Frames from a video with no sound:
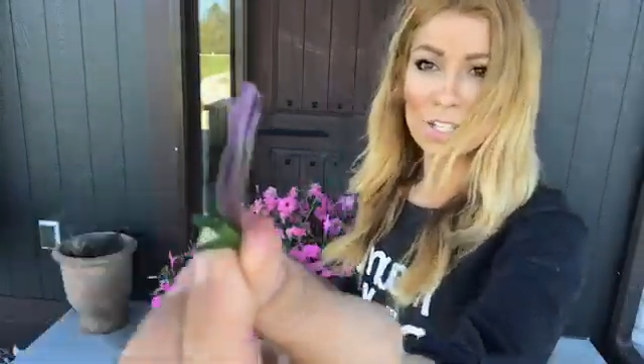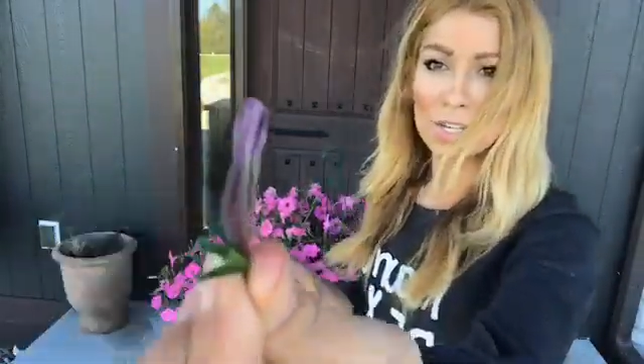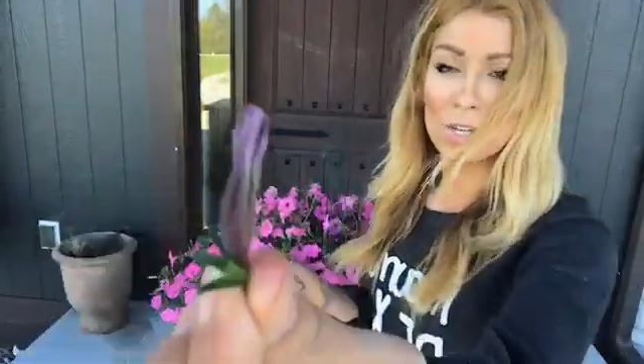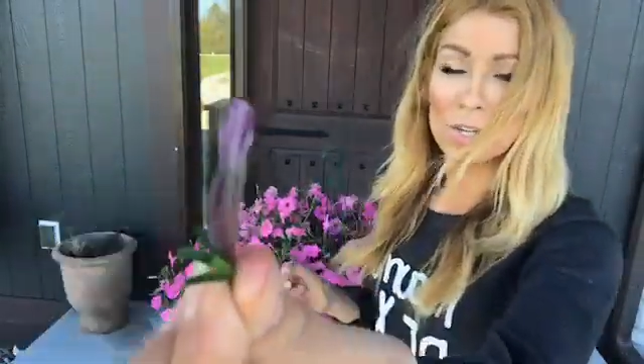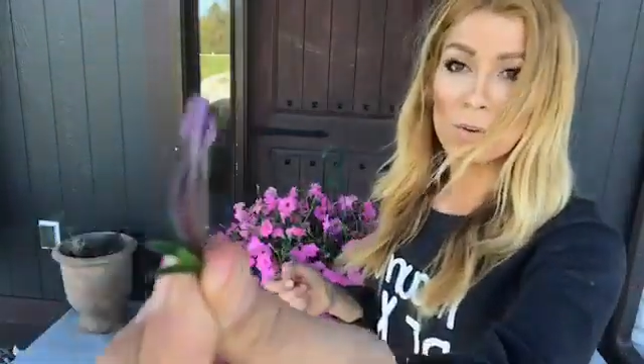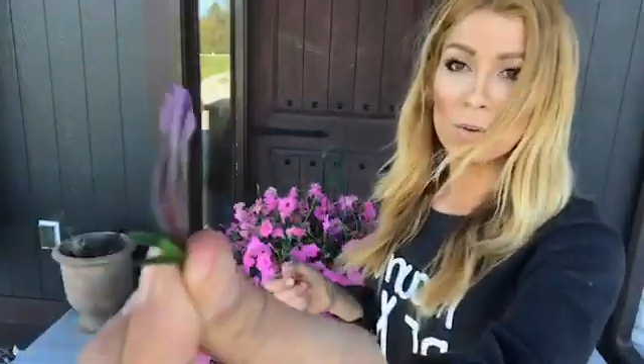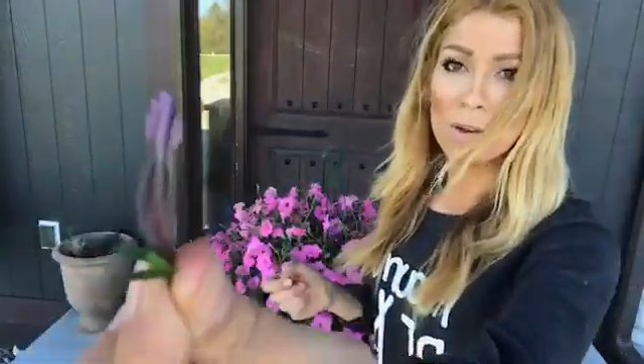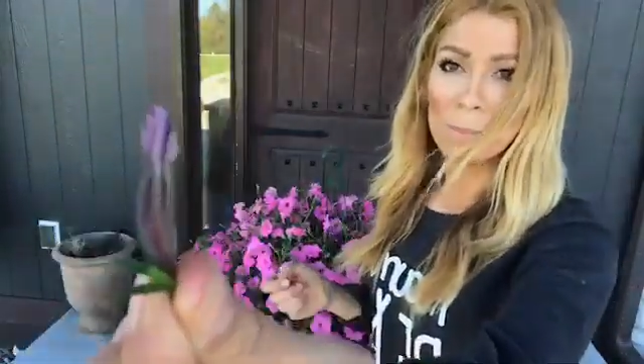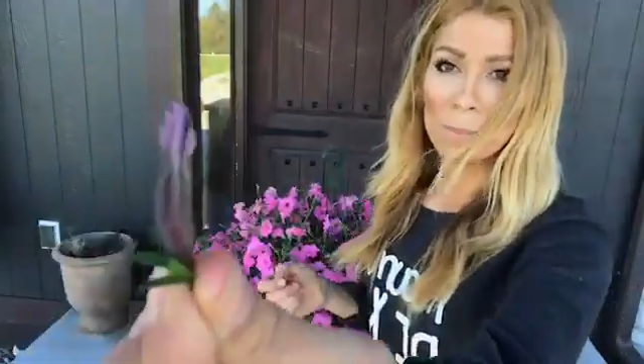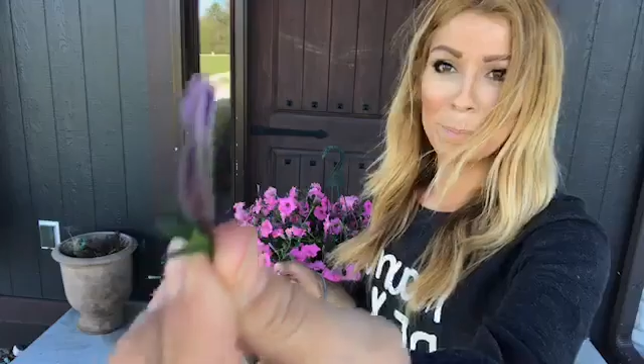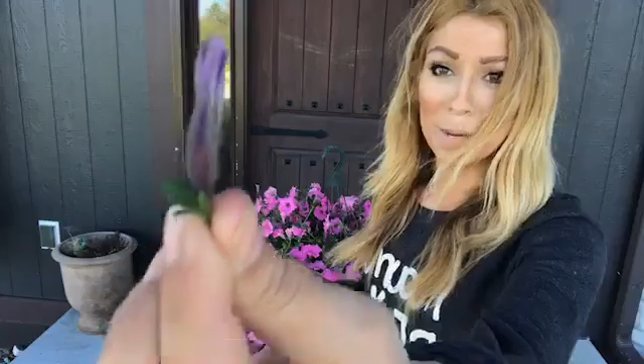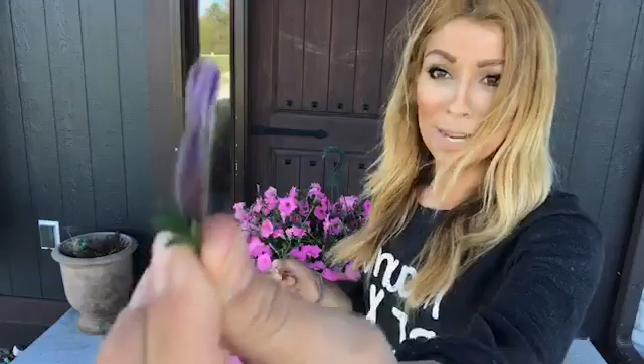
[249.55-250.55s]
a new
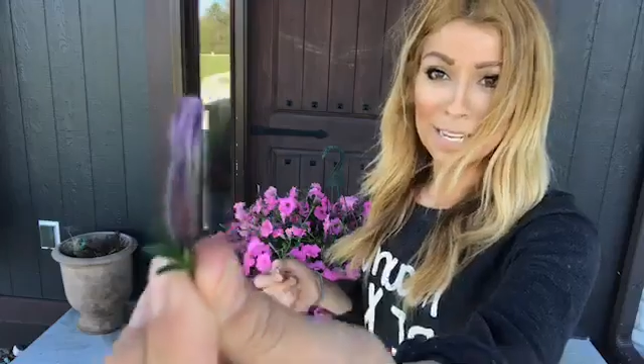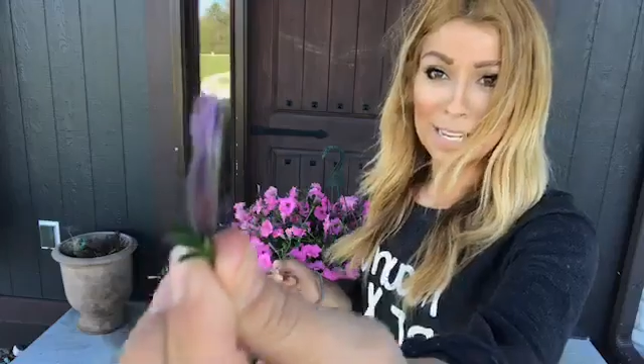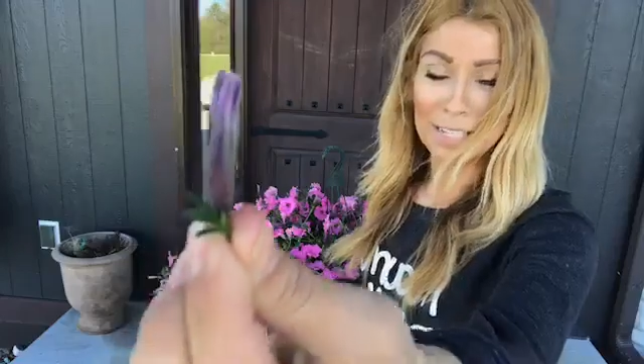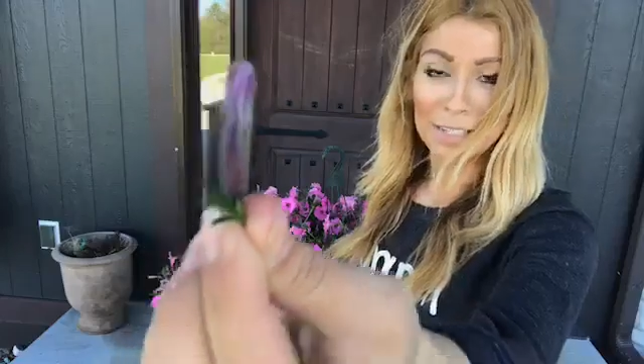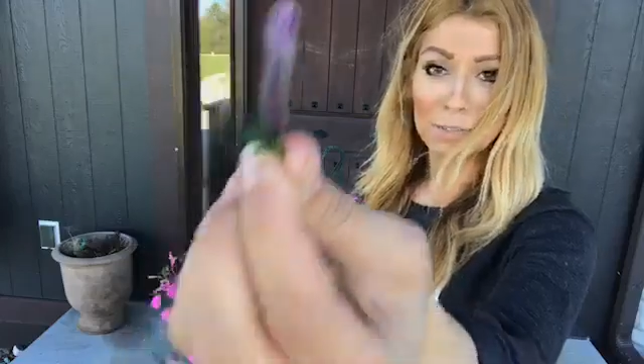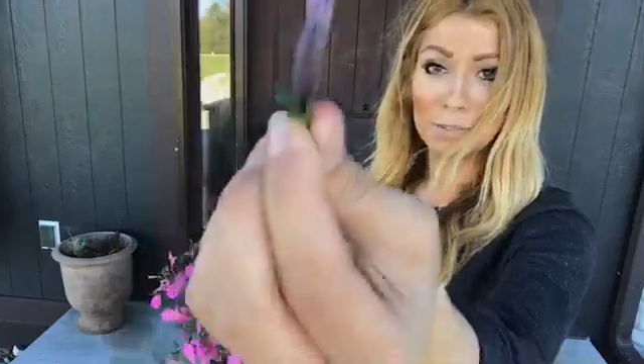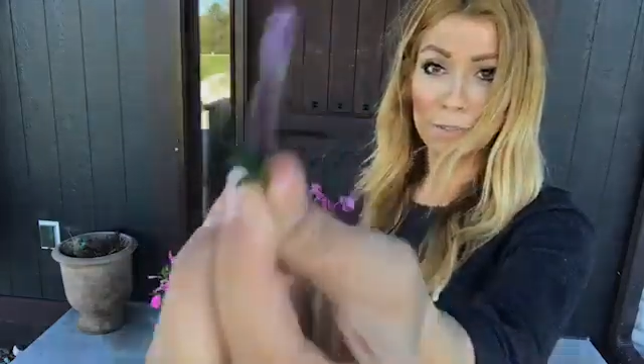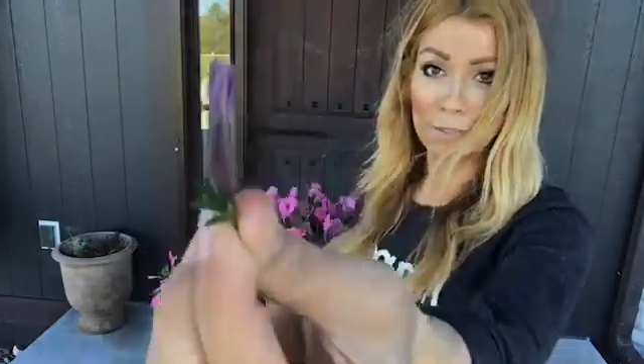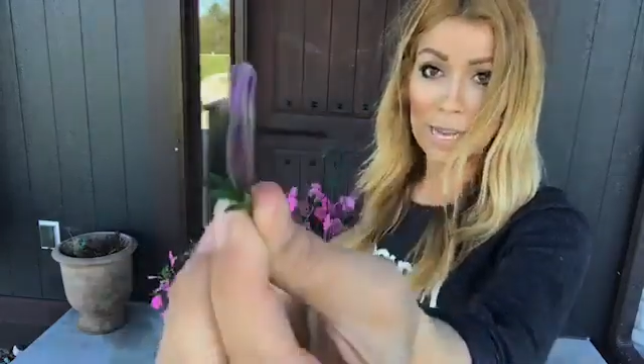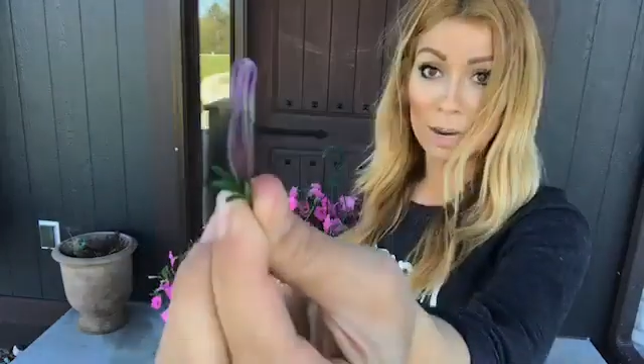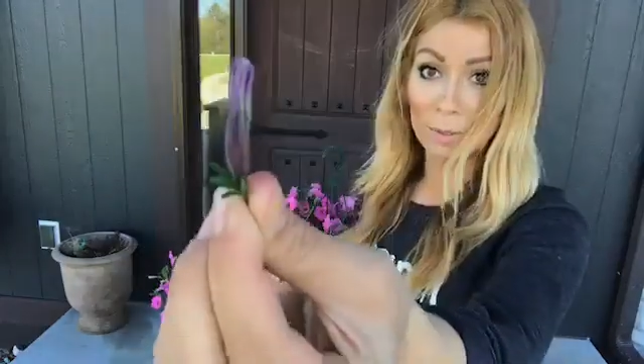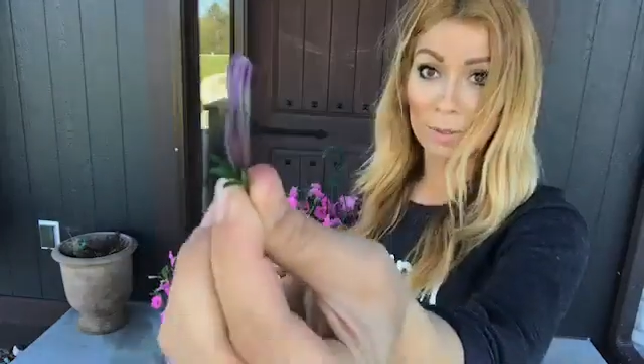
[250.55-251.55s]
budding
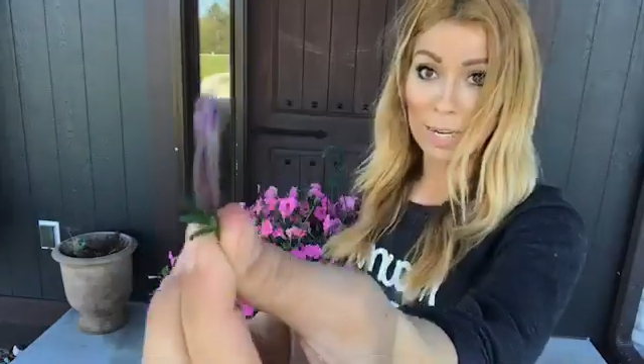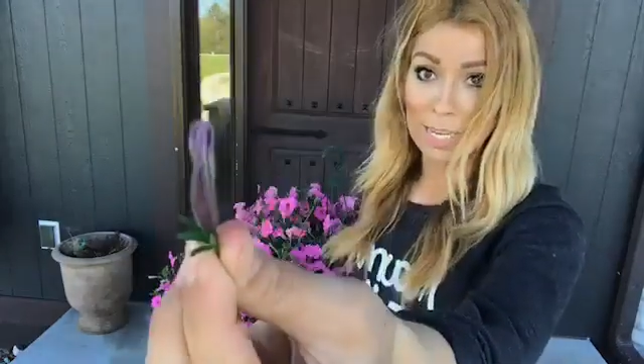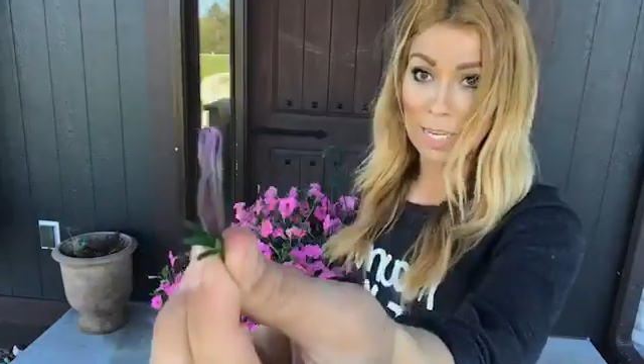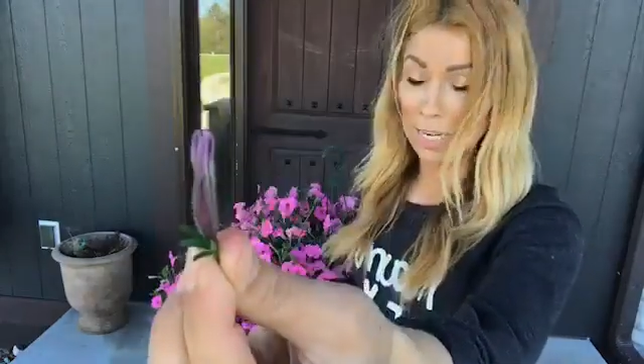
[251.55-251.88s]
flower right